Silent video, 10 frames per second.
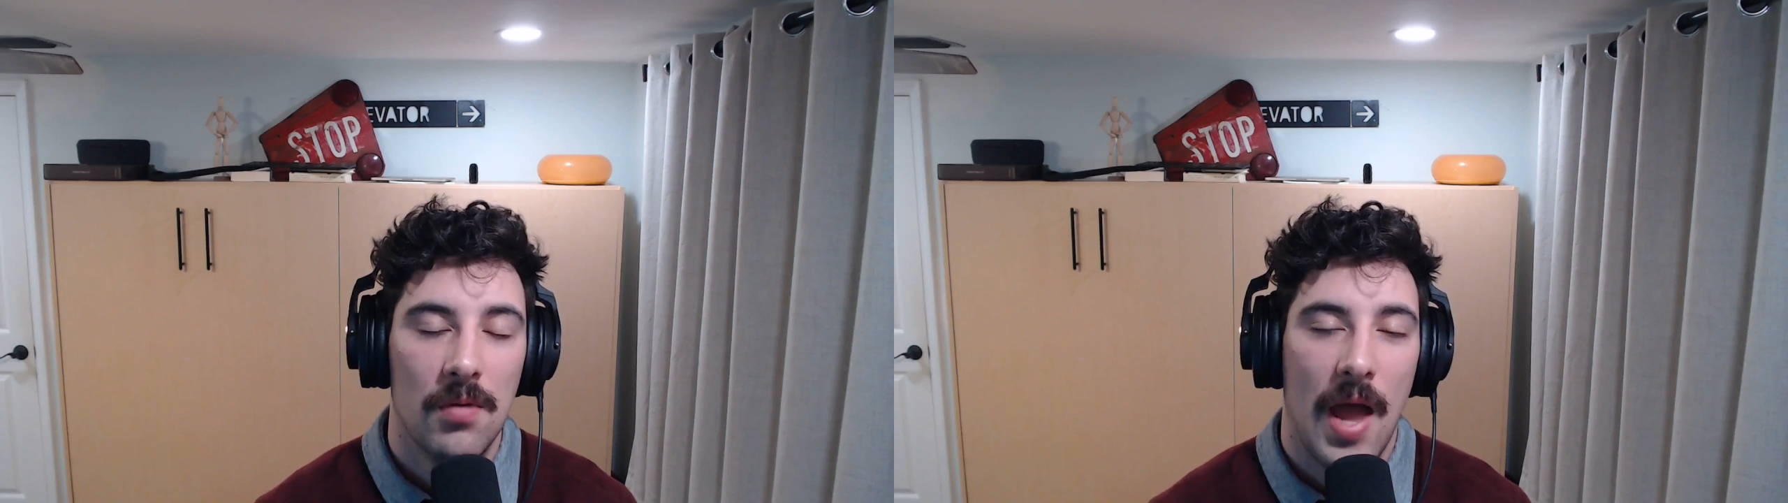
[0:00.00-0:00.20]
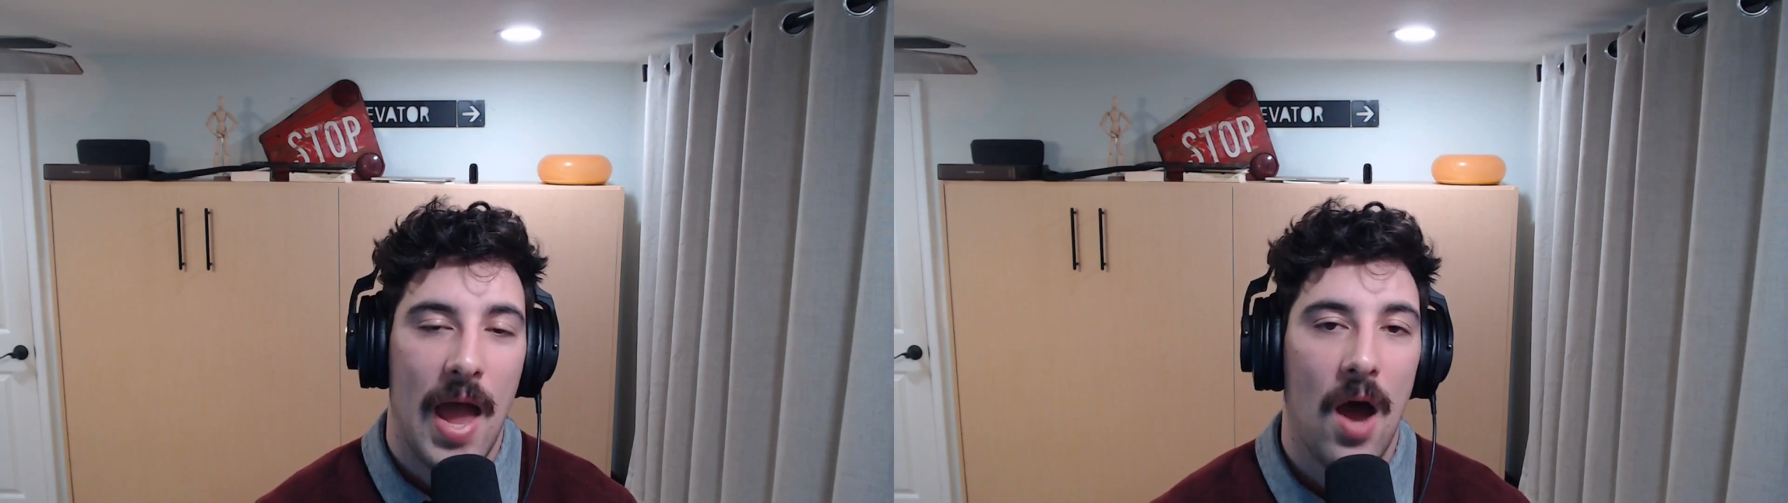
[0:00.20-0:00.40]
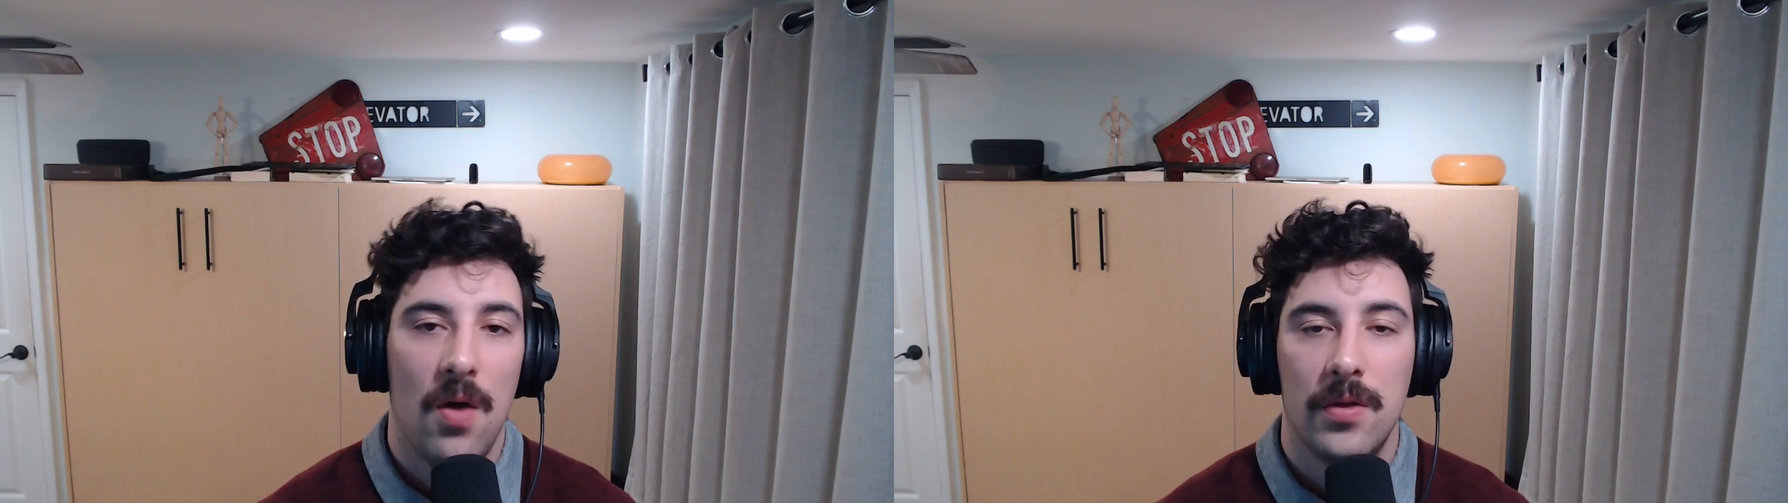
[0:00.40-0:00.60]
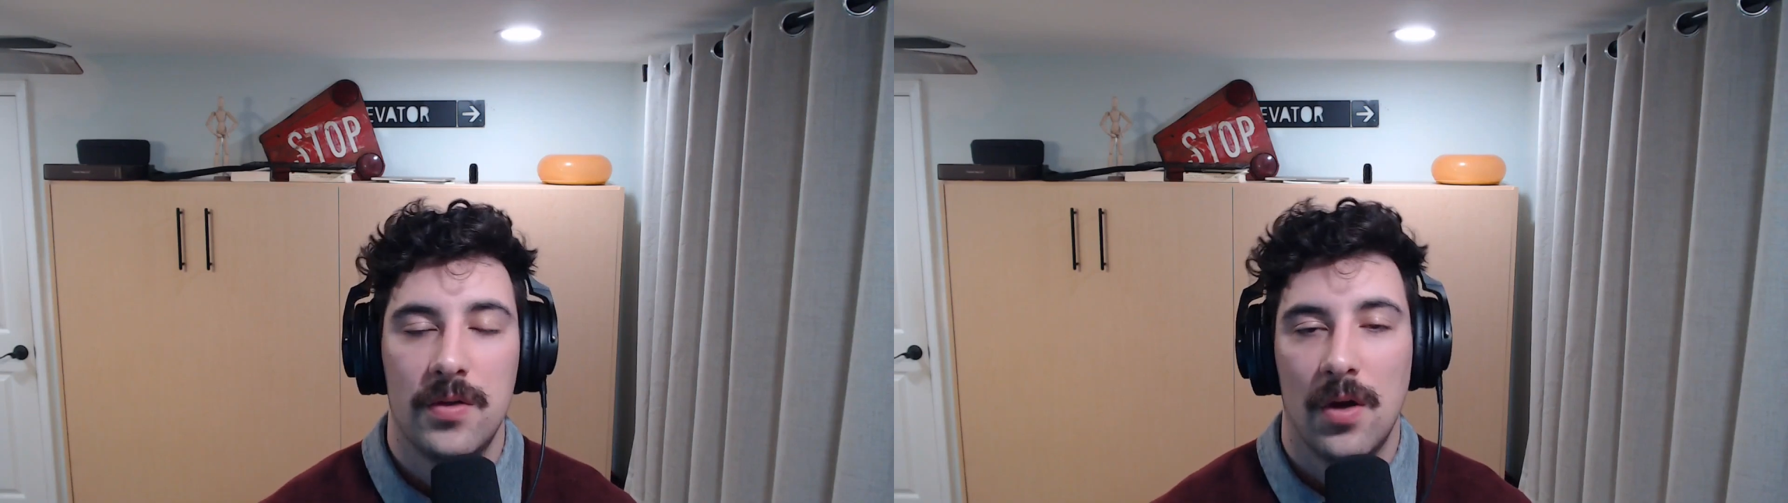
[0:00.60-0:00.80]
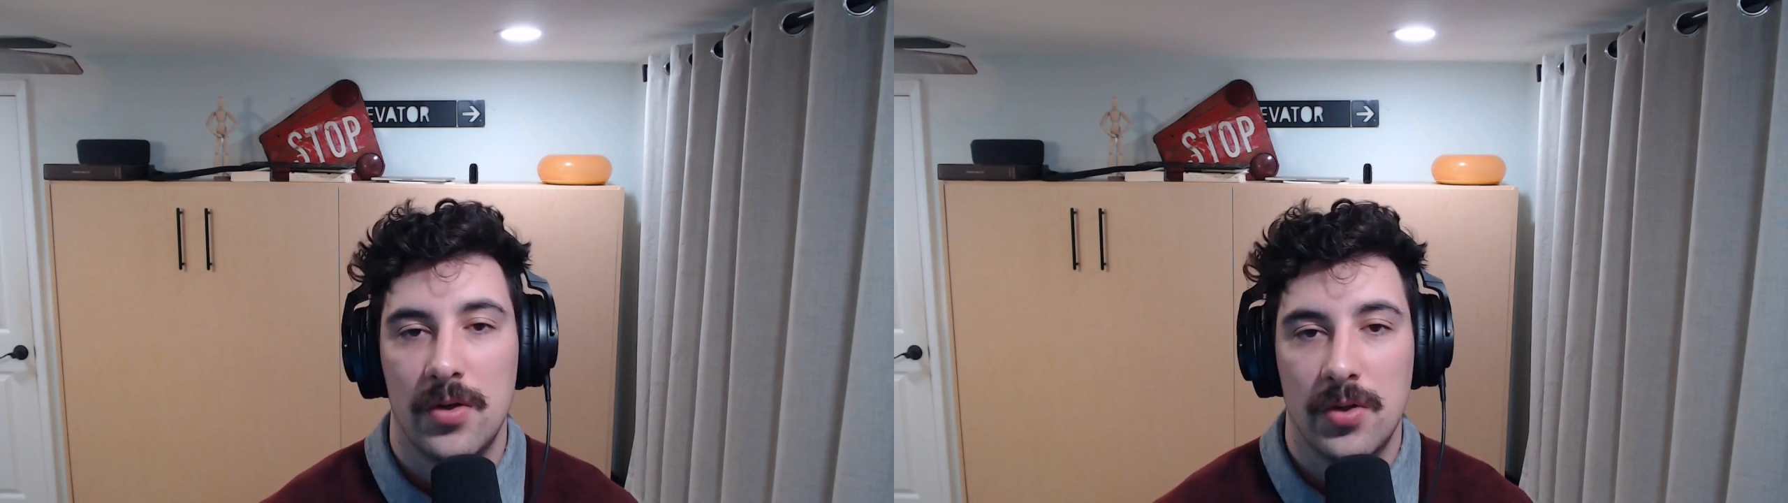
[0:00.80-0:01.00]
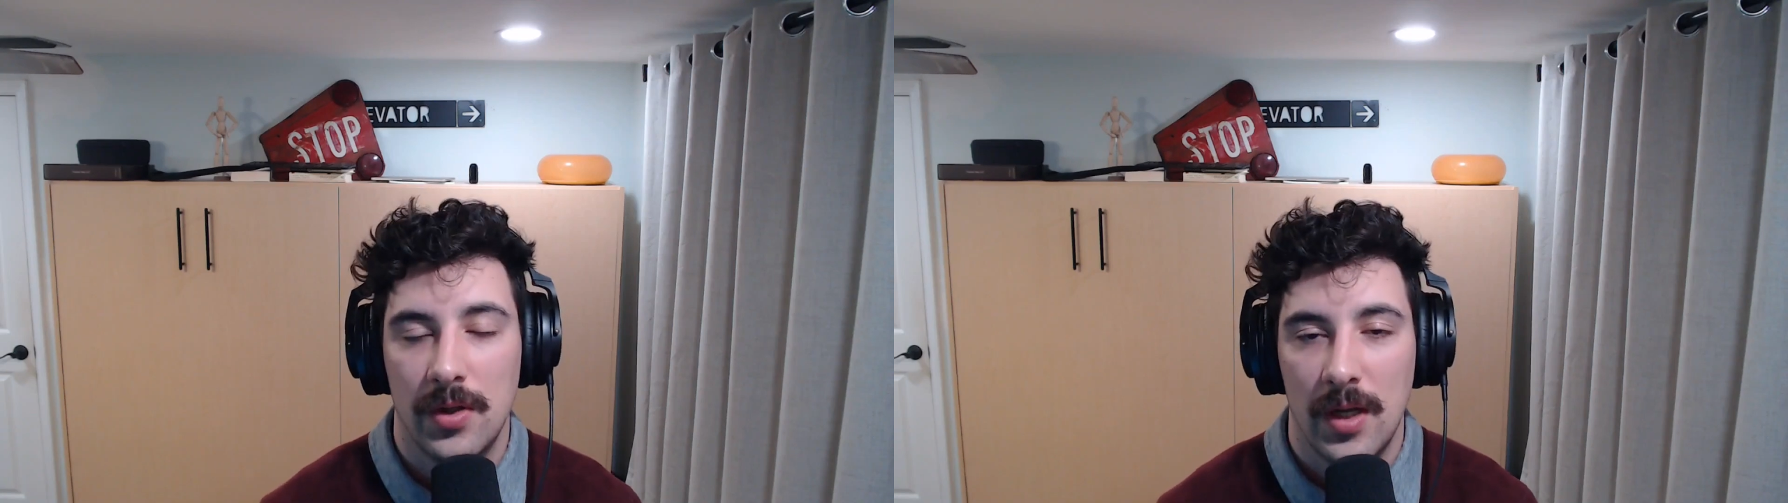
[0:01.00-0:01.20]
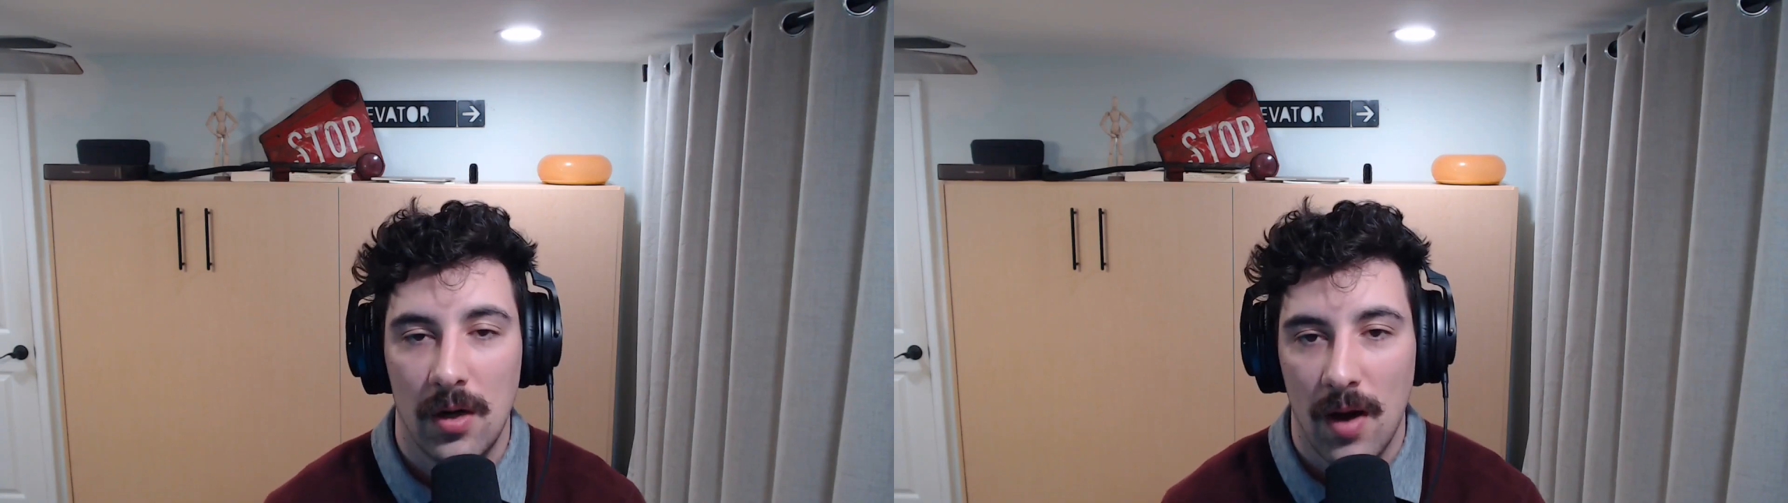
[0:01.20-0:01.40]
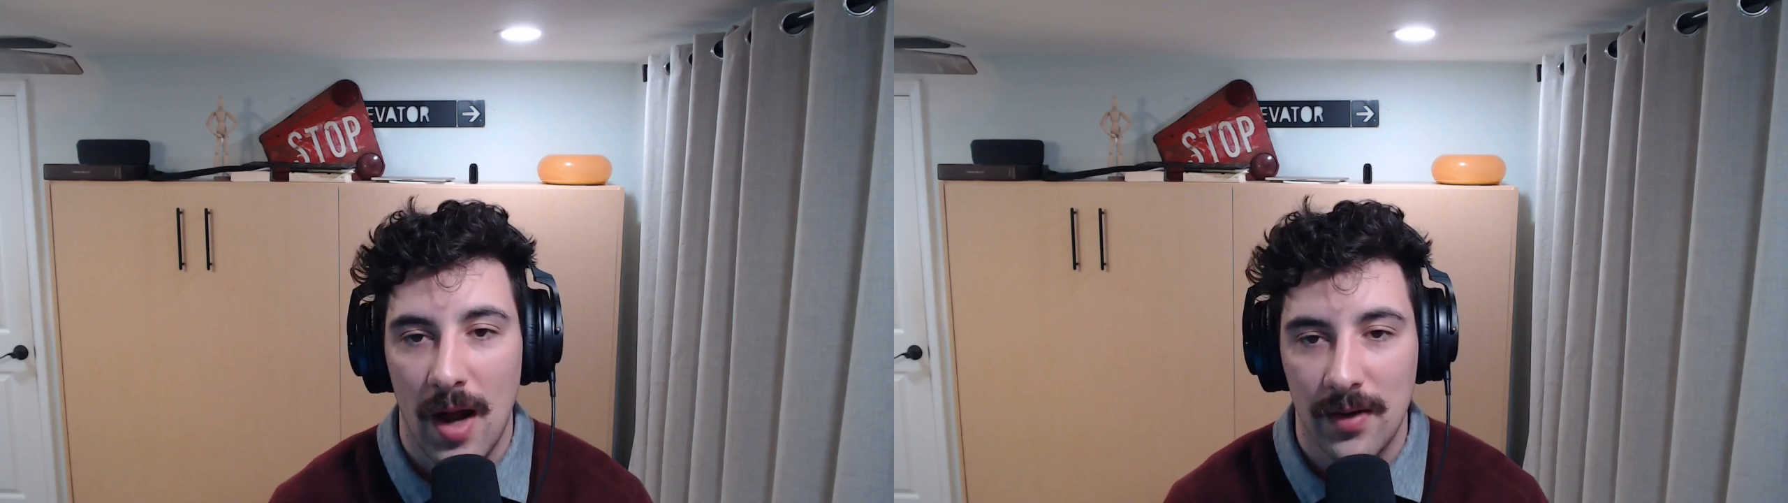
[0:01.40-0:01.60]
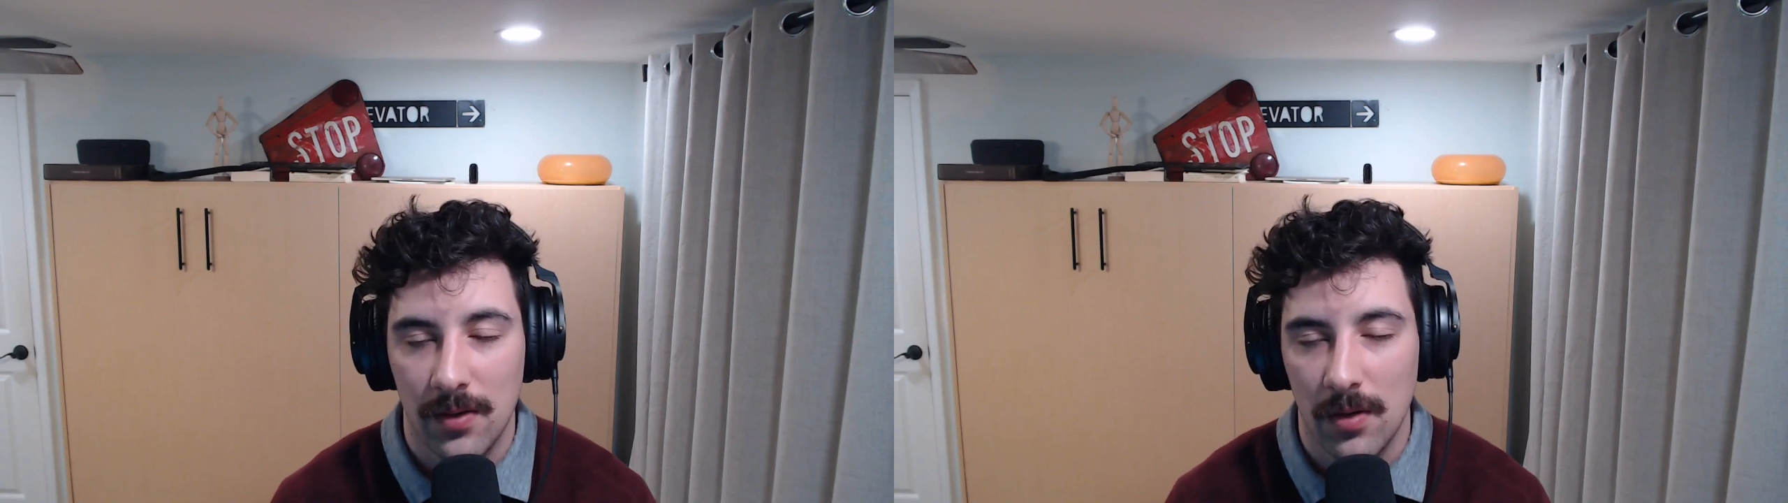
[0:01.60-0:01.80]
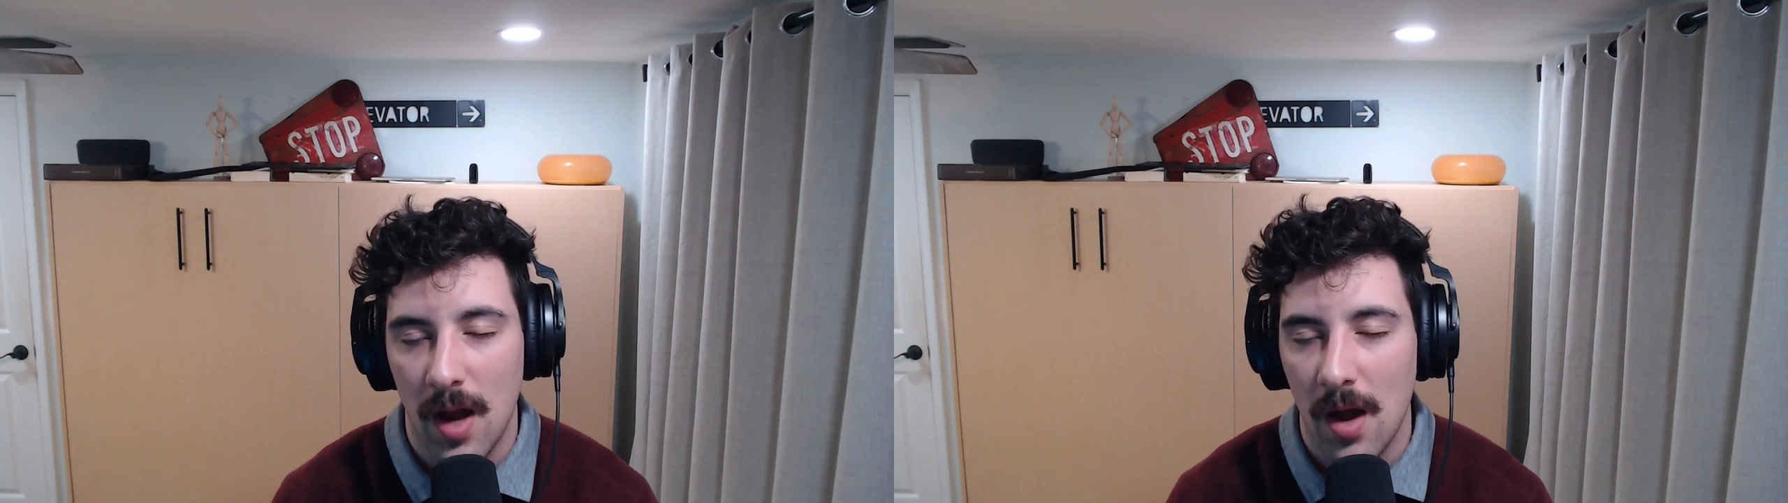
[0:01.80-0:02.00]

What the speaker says: how the touch interacted,